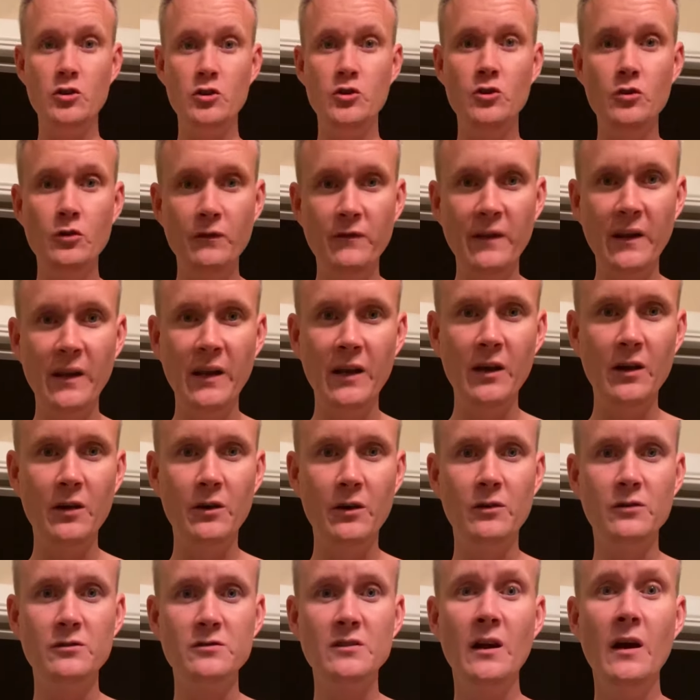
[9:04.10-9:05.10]
new
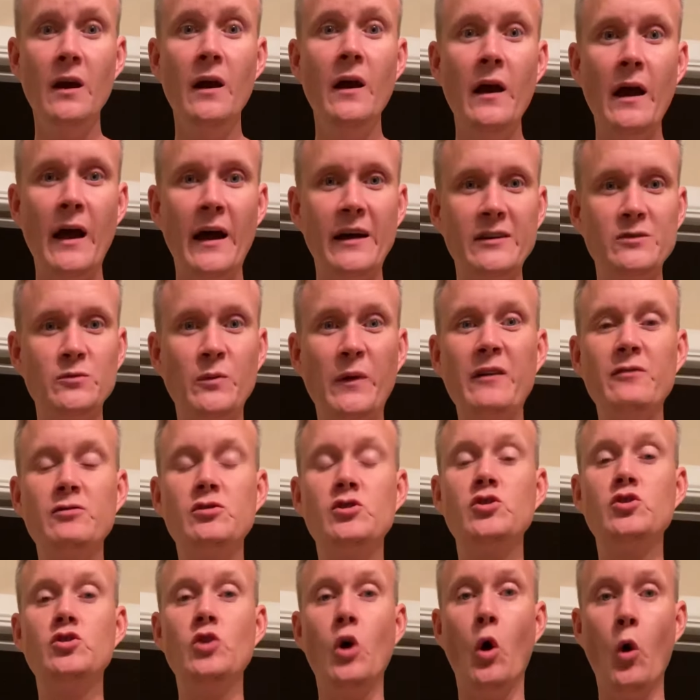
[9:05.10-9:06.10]
videos as we have
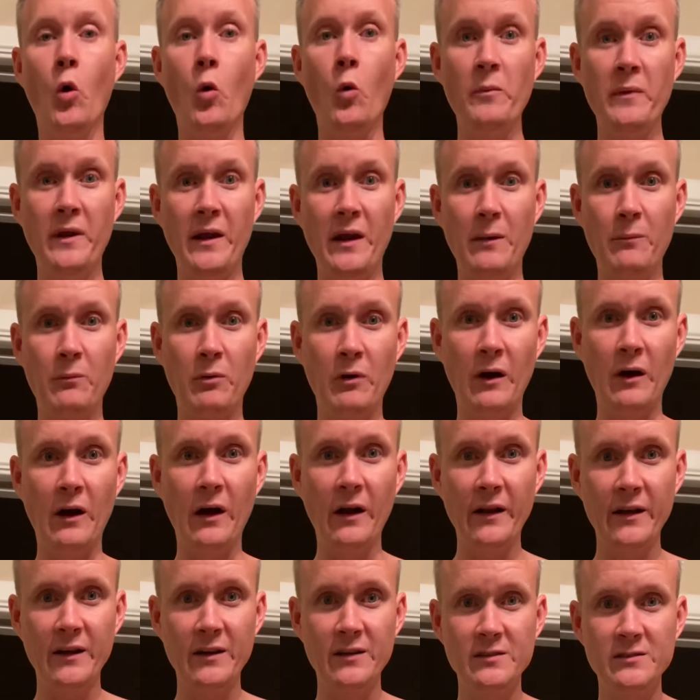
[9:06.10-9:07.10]
so many
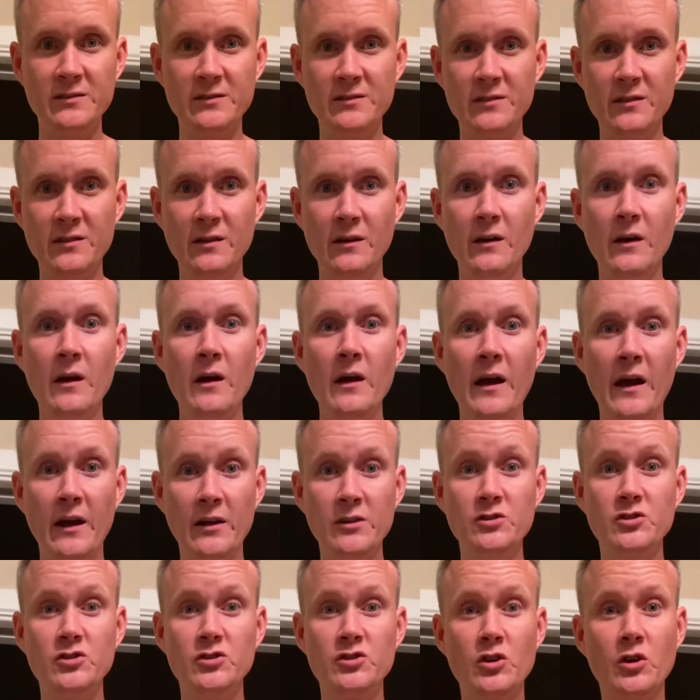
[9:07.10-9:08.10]
products
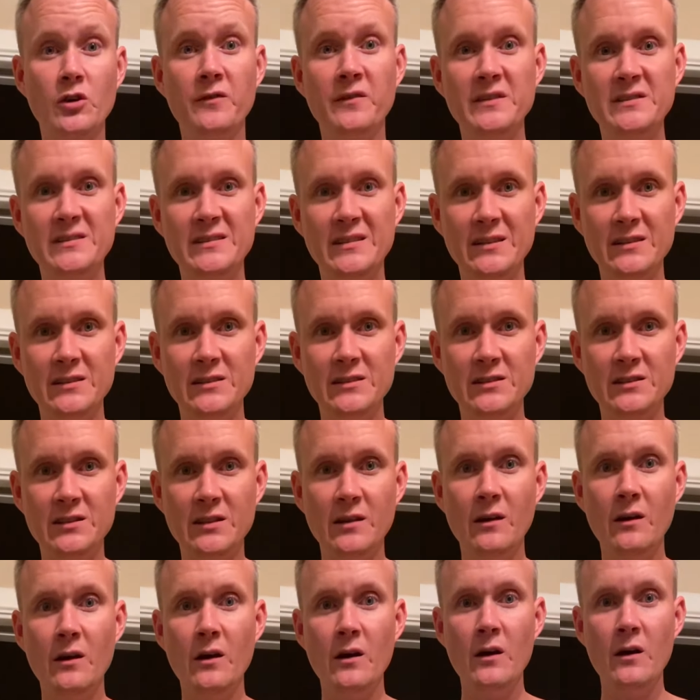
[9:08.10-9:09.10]
and services
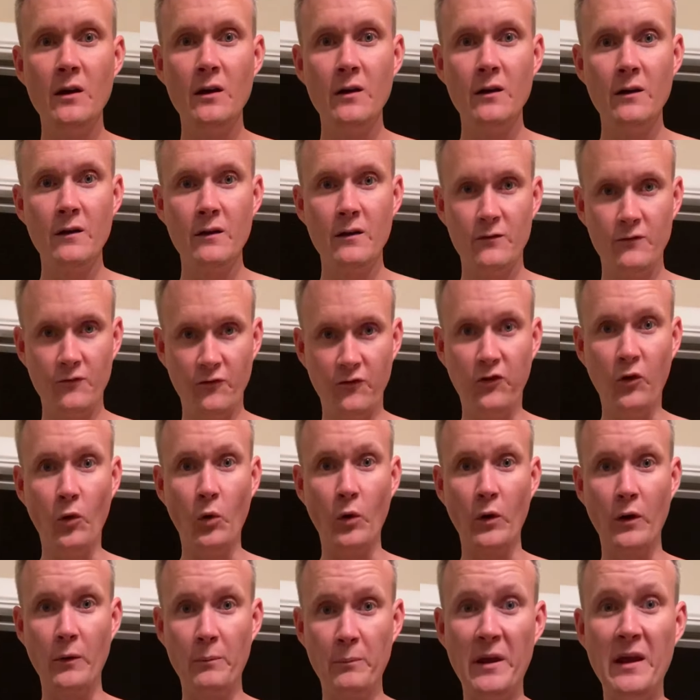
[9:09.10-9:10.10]

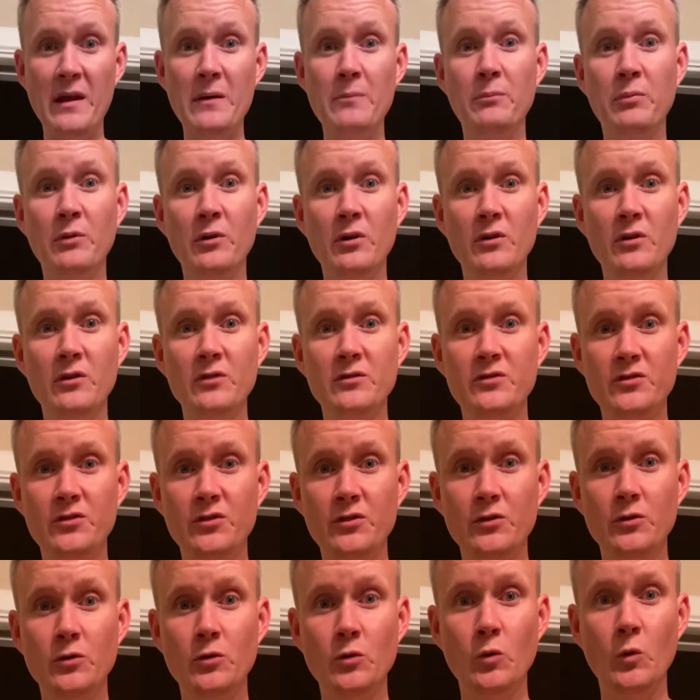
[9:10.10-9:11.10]
for people
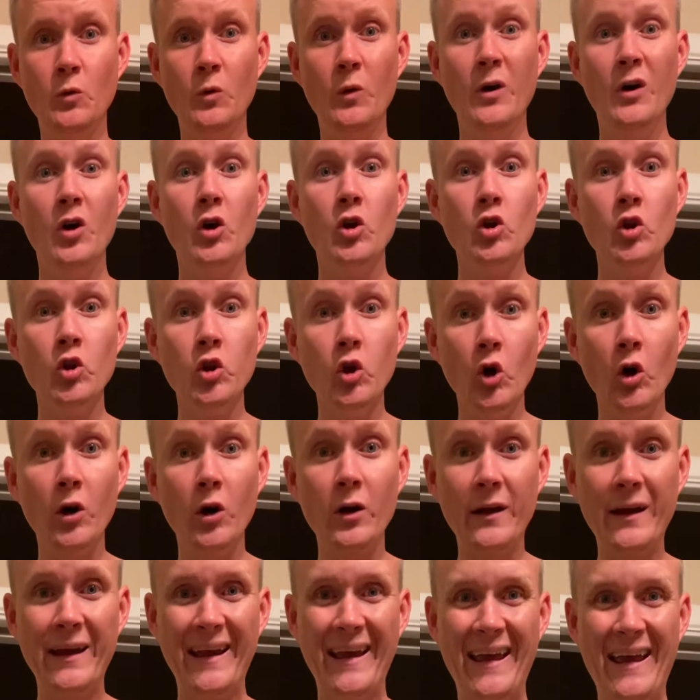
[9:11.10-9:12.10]
to
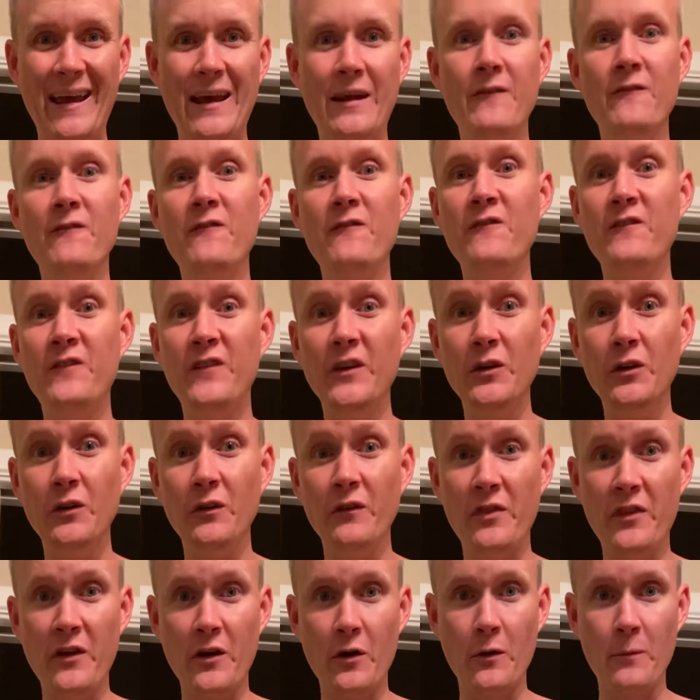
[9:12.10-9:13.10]
look and feel
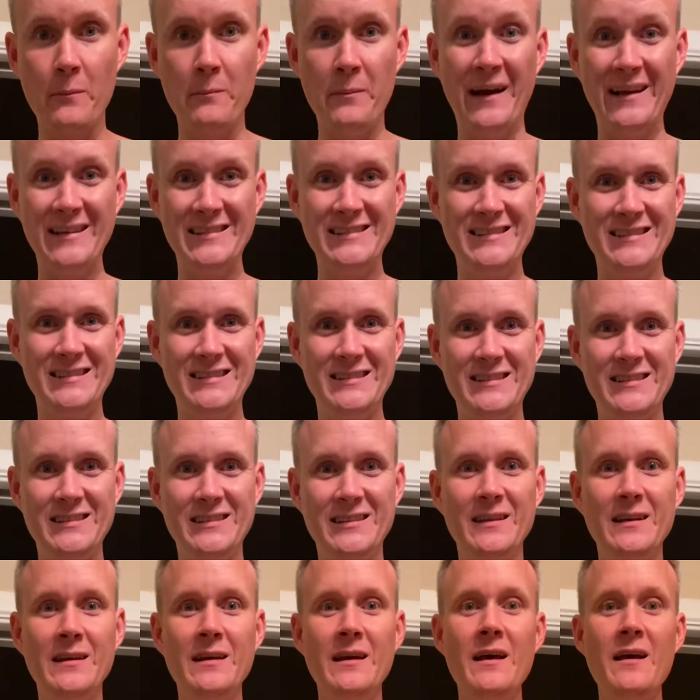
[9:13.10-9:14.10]
their best.
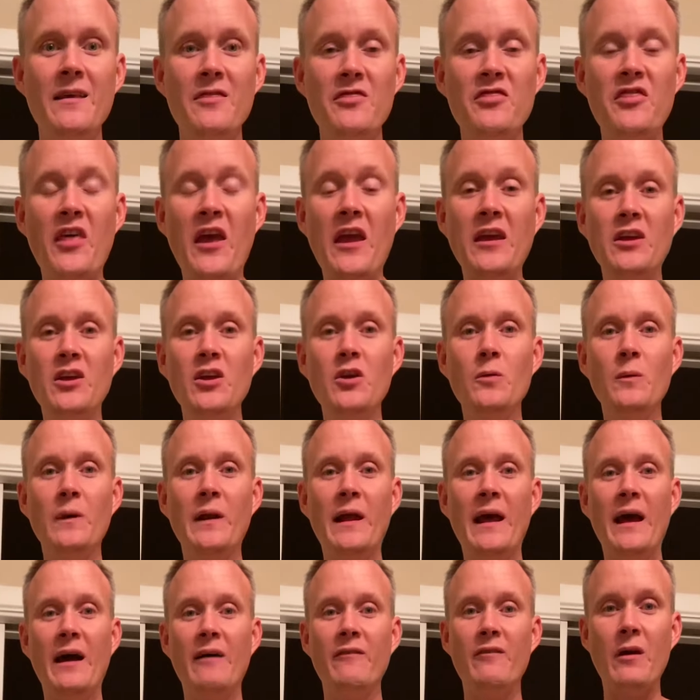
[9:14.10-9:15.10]
Thank you and
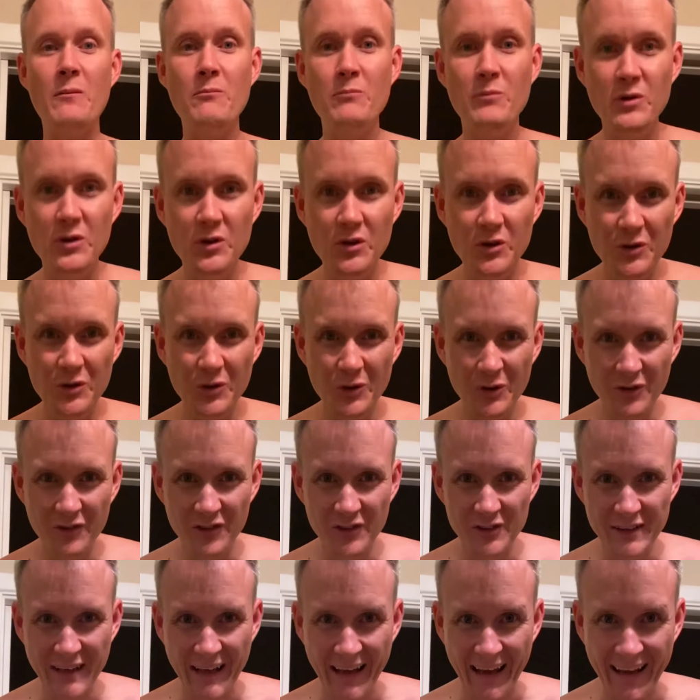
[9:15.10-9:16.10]
have a beautiful
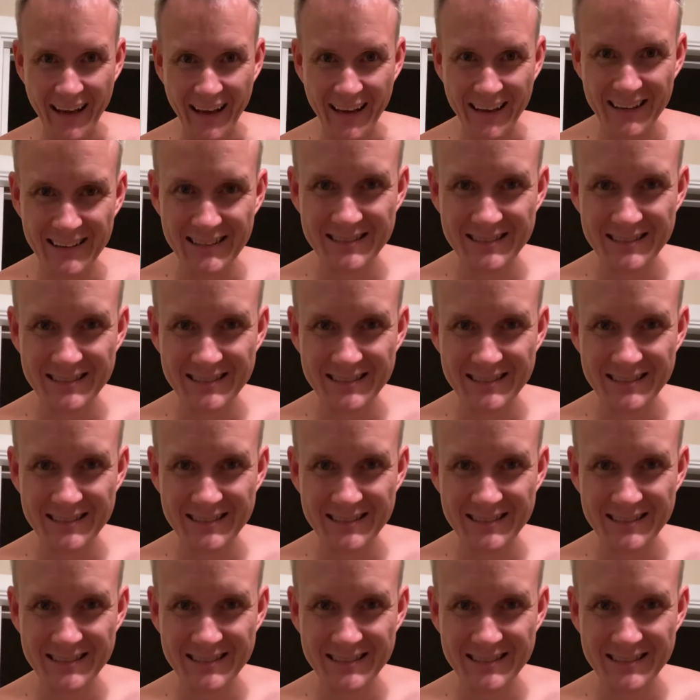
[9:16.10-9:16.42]
day.